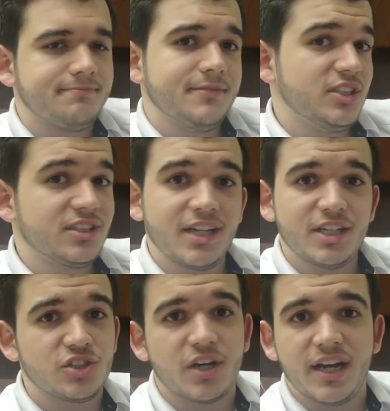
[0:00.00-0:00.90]
you just
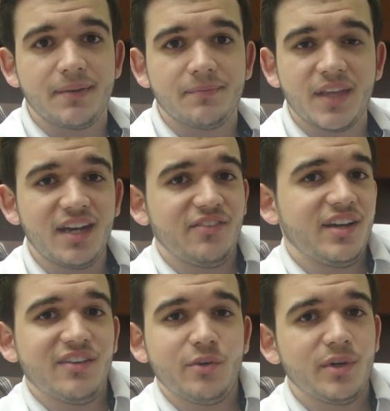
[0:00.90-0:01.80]
gotta try. And if I
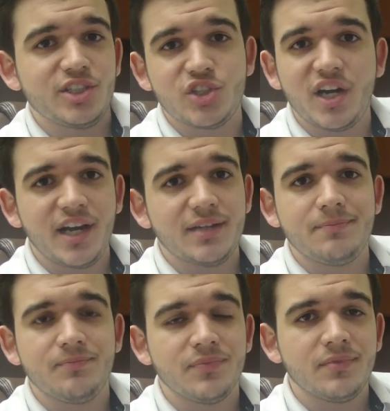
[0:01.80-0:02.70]
never would have tried,
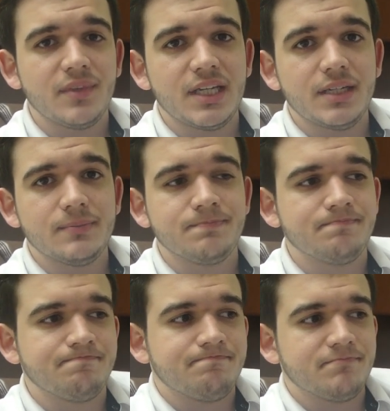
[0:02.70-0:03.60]
then
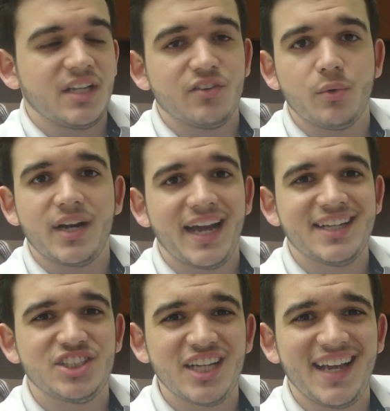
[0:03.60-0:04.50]
never would have
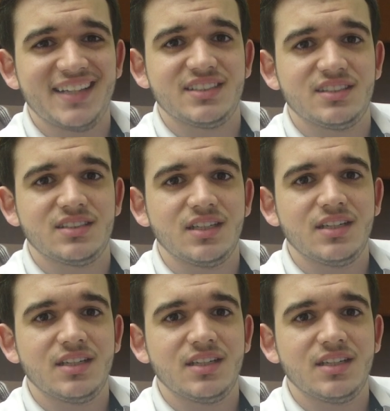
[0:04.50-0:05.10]
had a chance.